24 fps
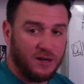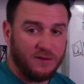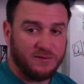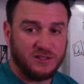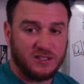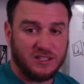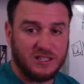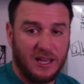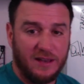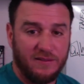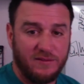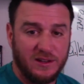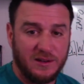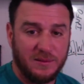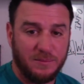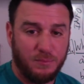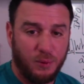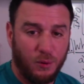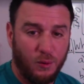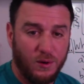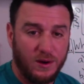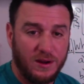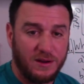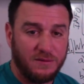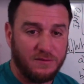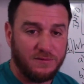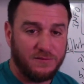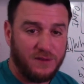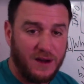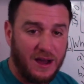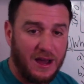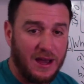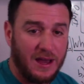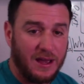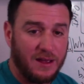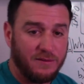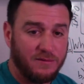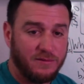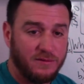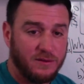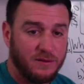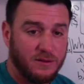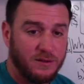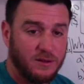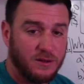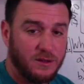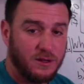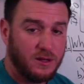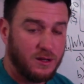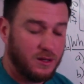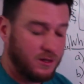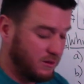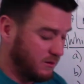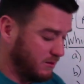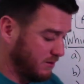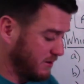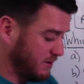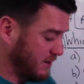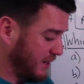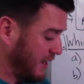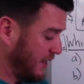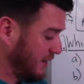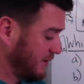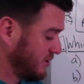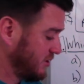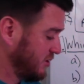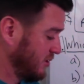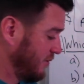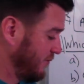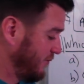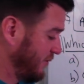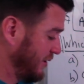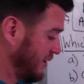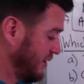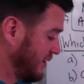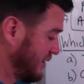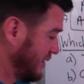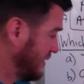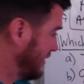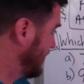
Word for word: of seven point five. Okay, so if we look at